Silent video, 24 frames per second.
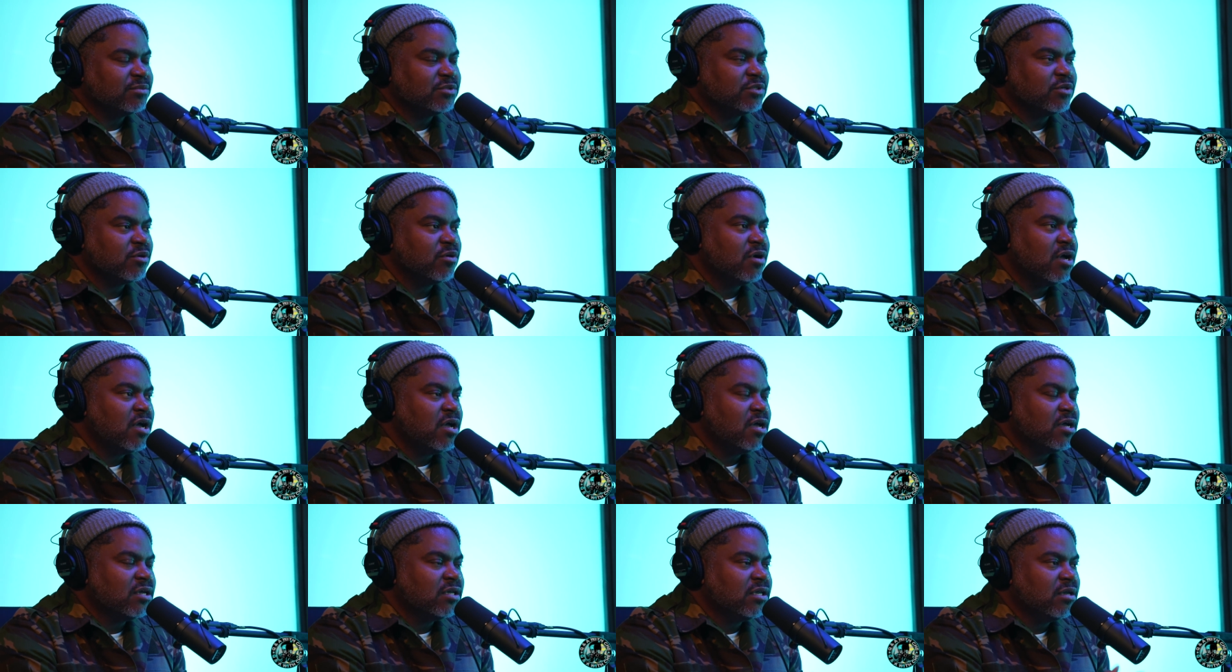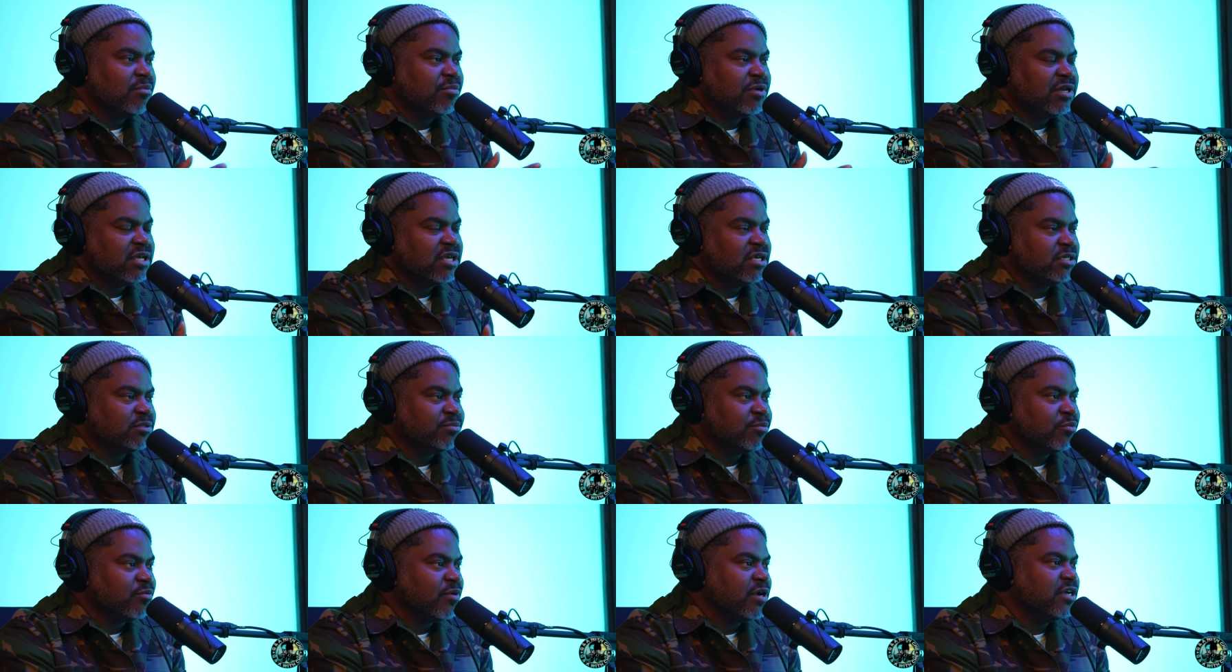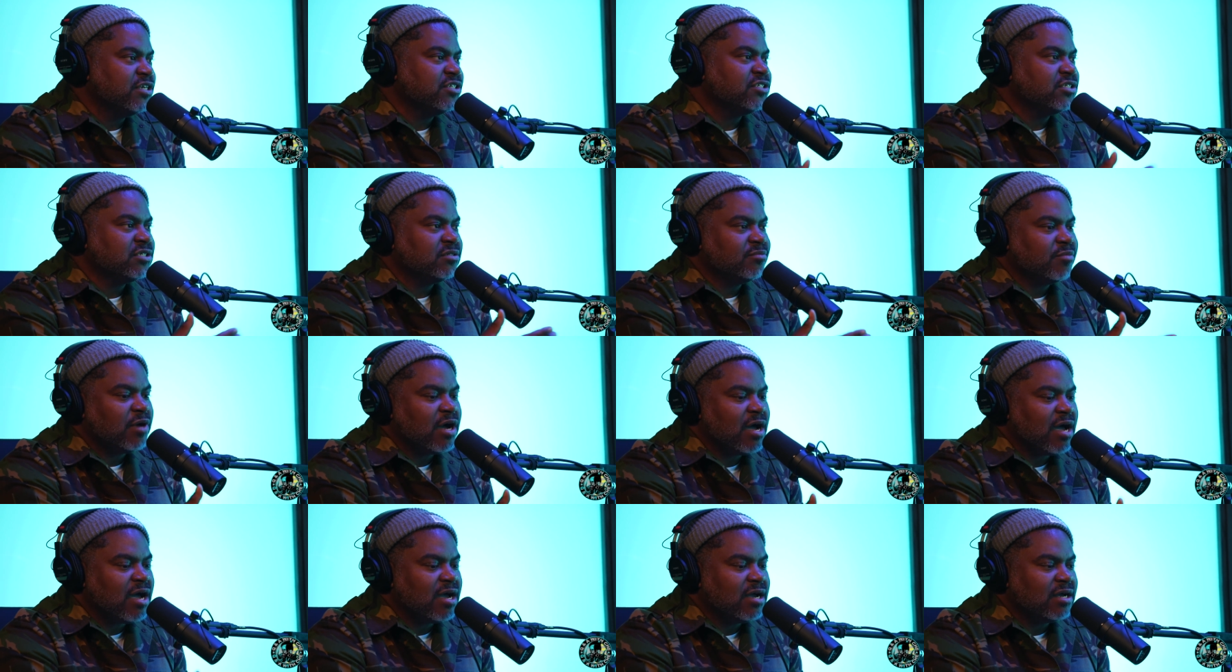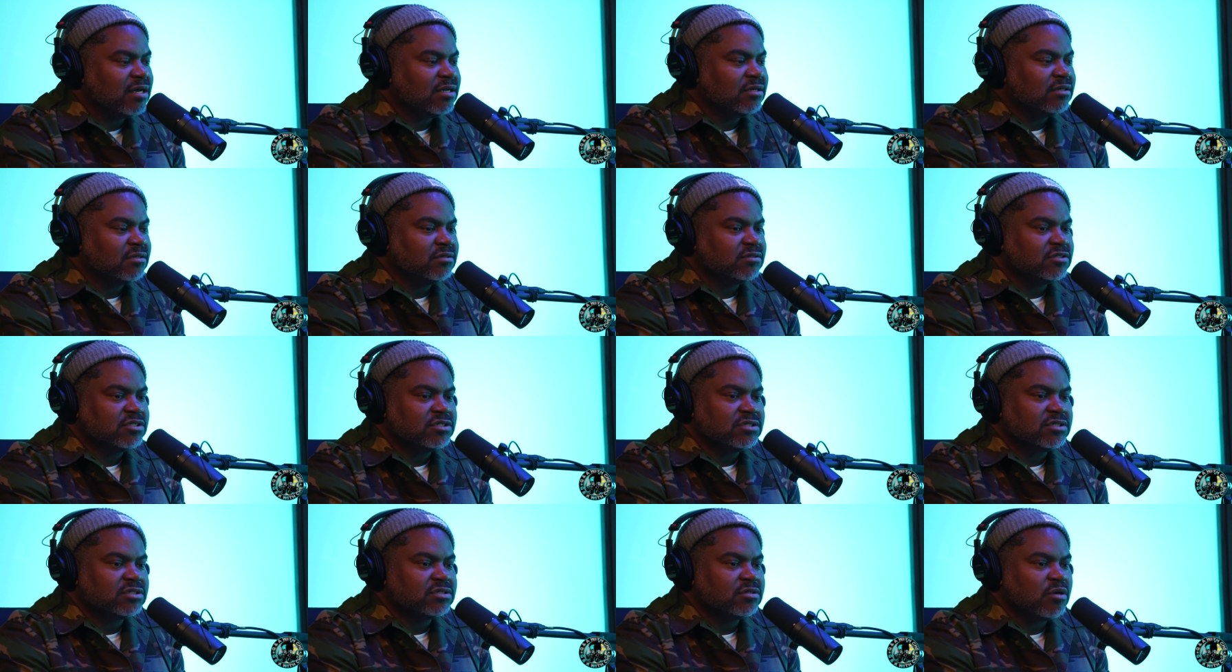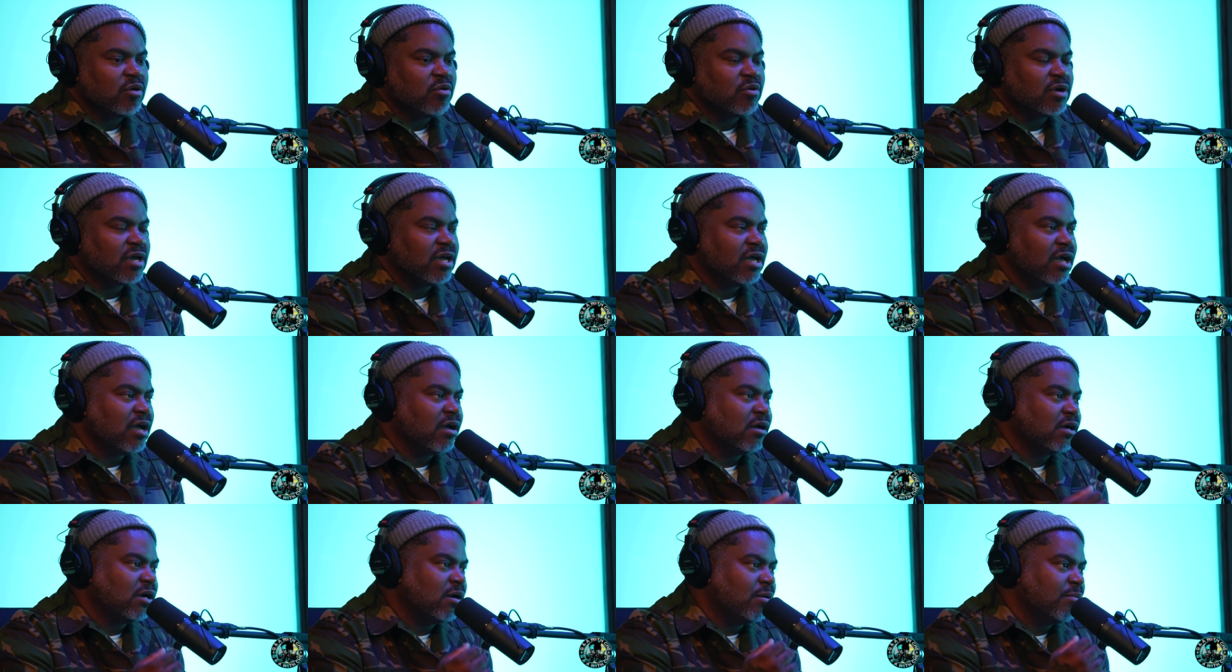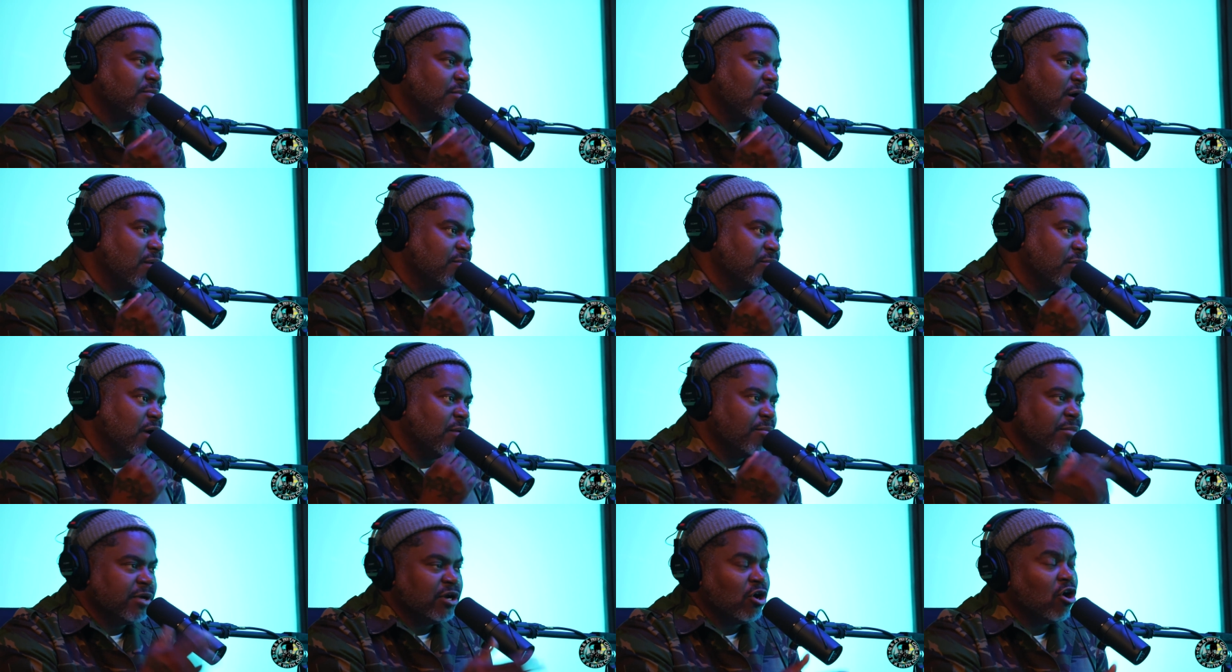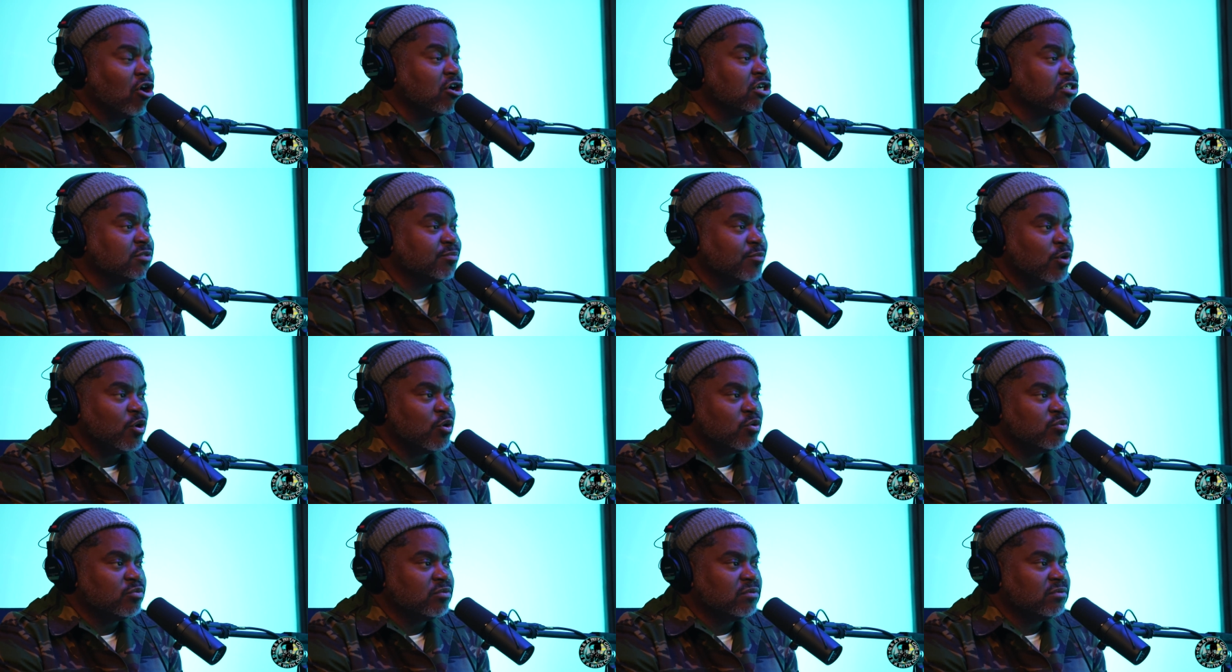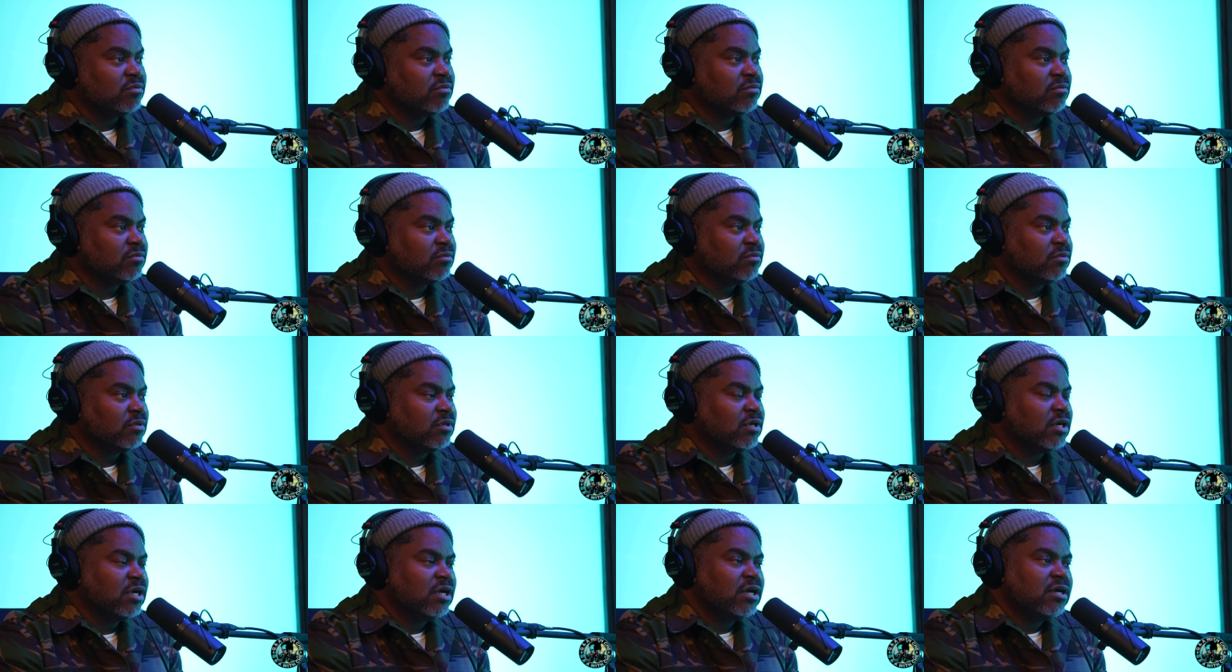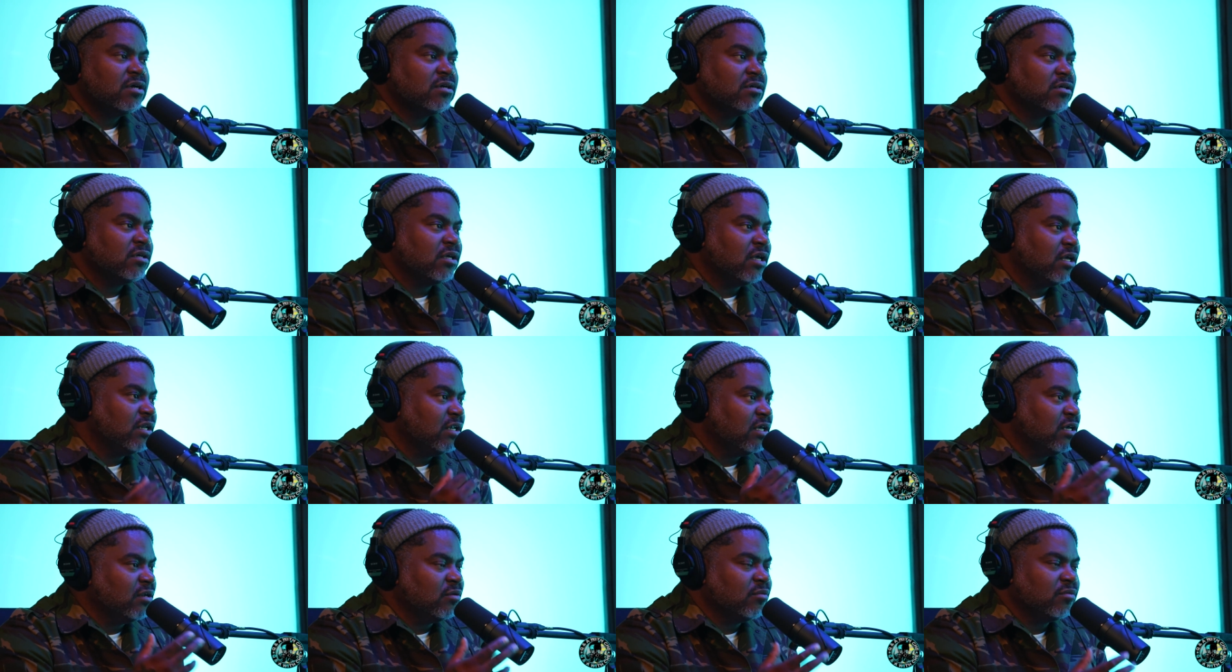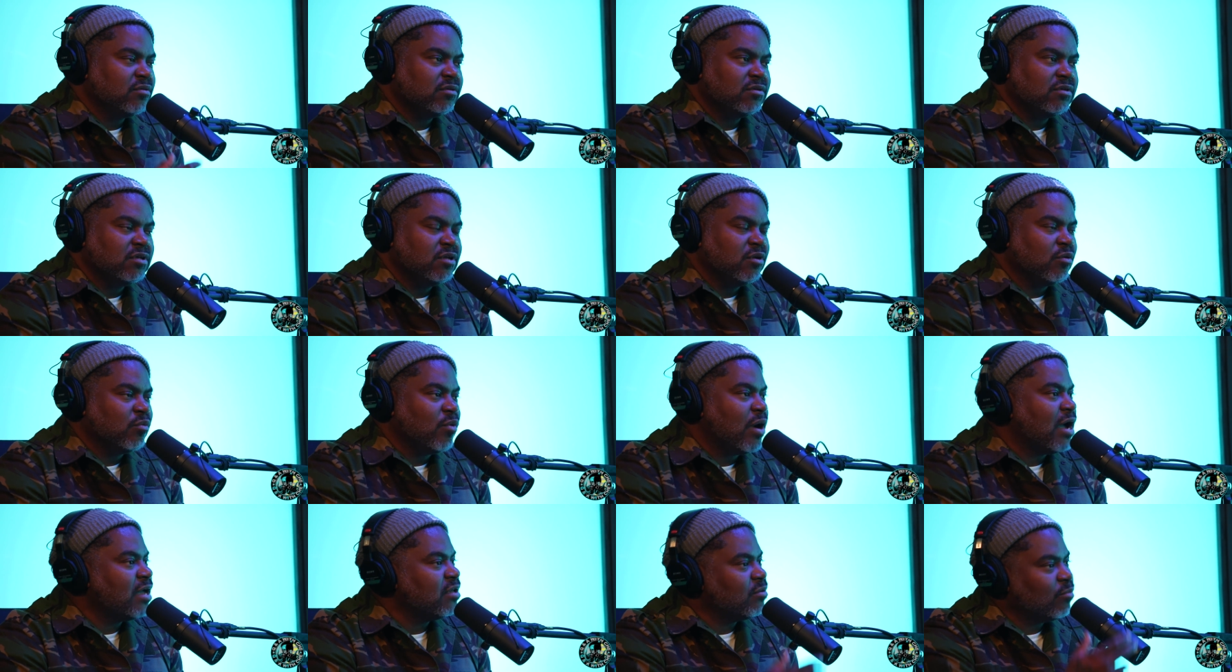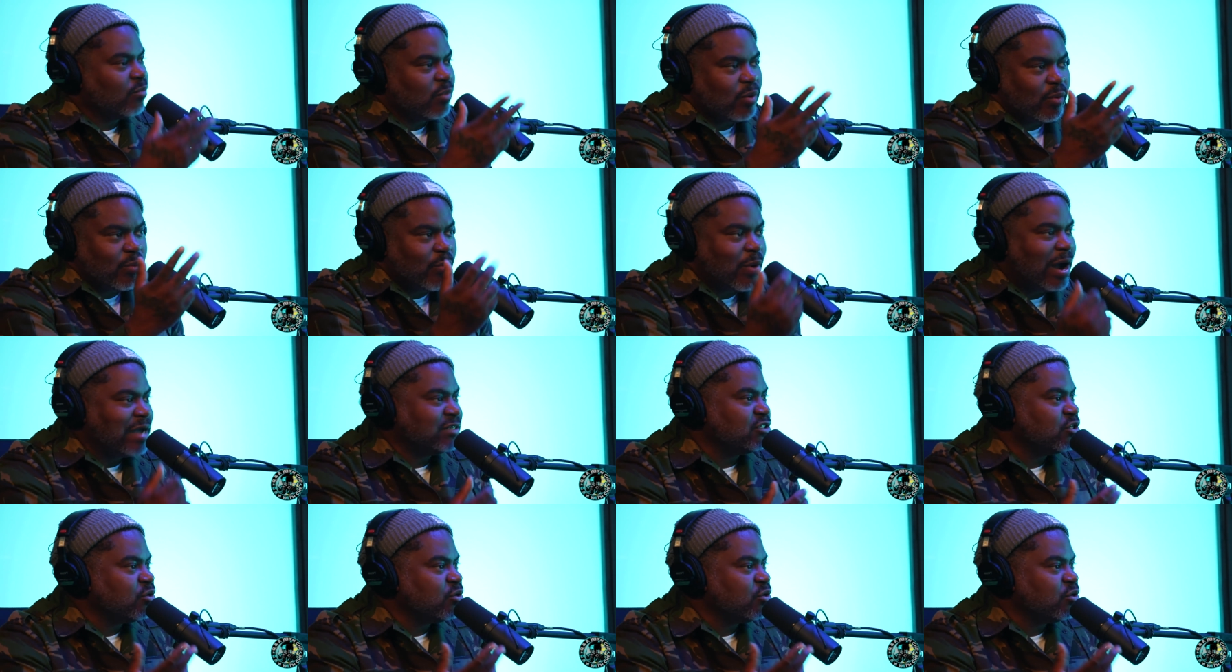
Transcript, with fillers: So give me the inspiration behind just okay, I'm, I'm, I'm in artist mode, and then you know why well why